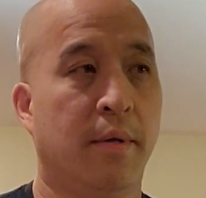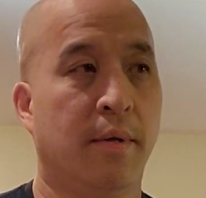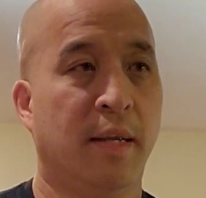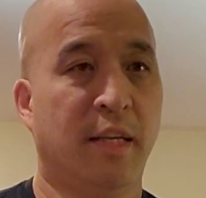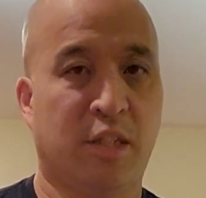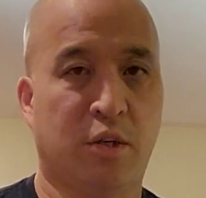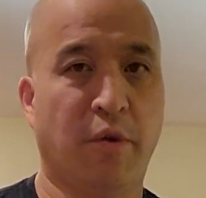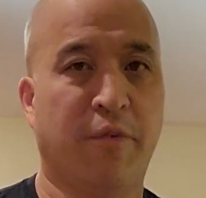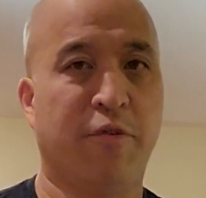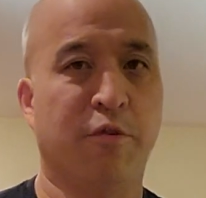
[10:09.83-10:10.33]

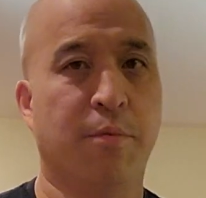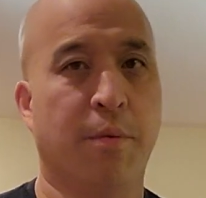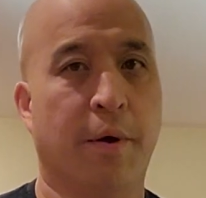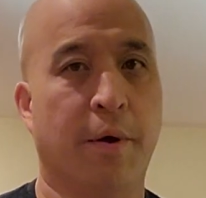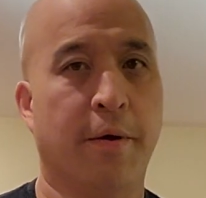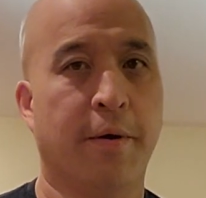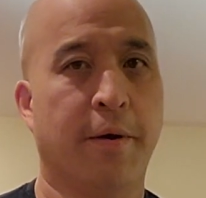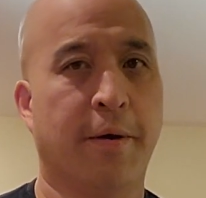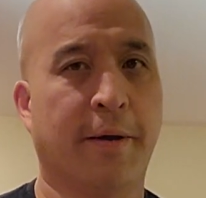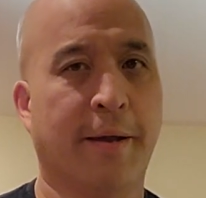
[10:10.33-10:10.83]
Let's do a few
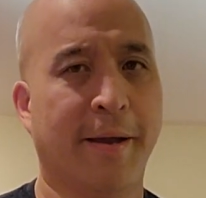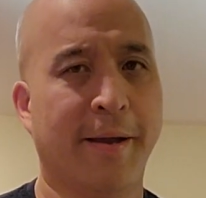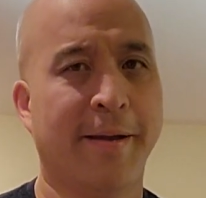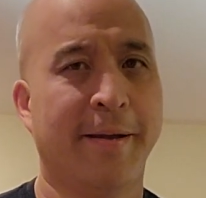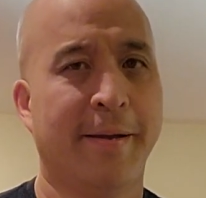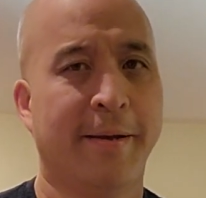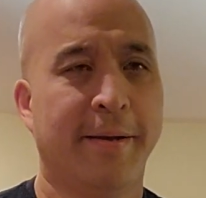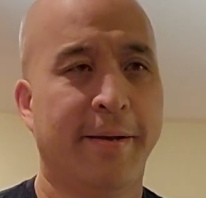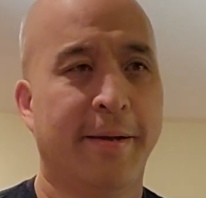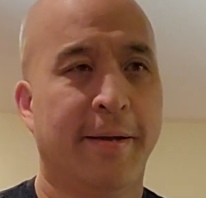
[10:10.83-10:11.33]
more. Okay.
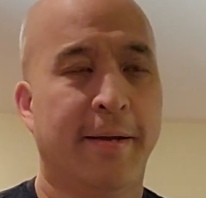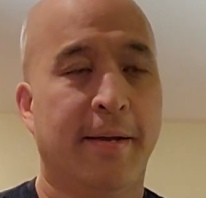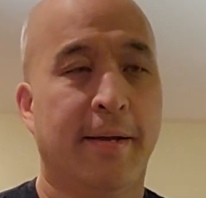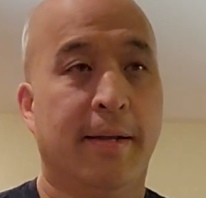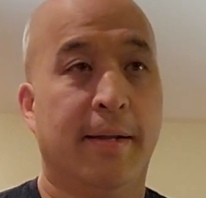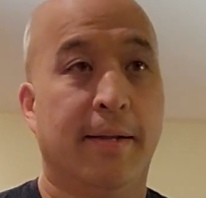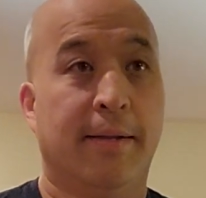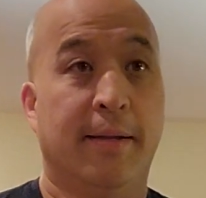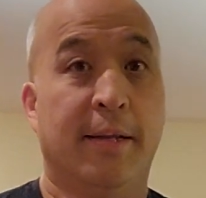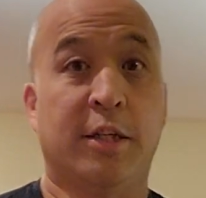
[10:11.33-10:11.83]

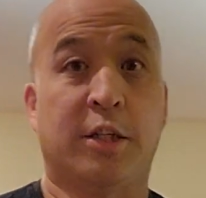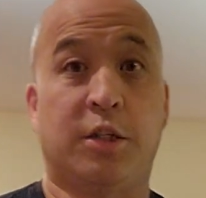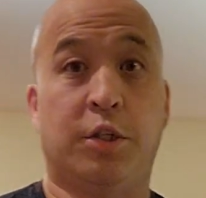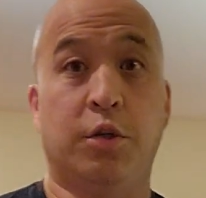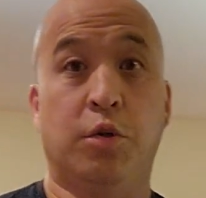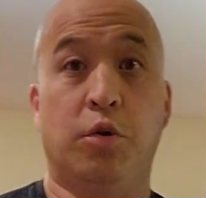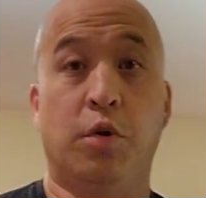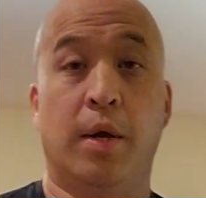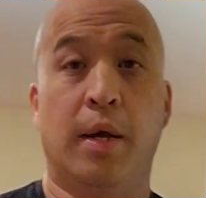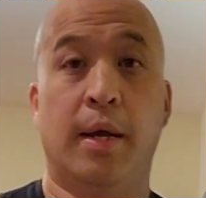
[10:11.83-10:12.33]
Let's
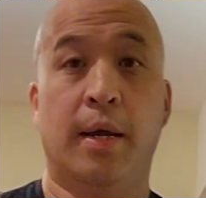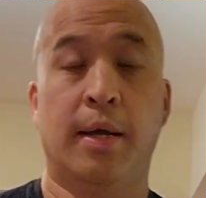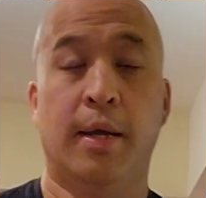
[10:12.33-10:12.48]
do